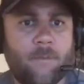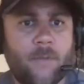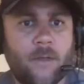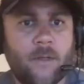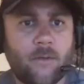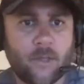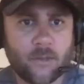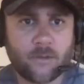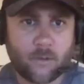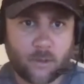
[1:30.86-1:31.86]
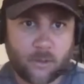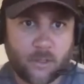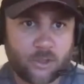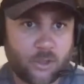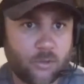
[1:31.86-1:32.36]
illness
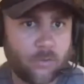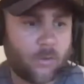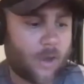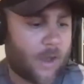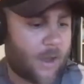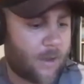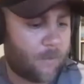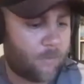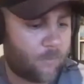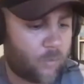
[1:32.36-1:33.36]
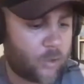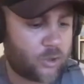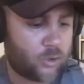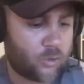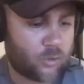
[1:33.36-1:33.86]
issue. What's
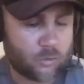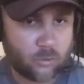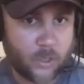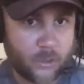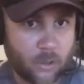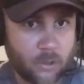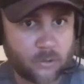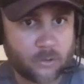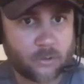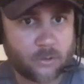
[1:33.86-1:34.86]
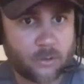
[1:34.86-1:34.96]
your diagnosis?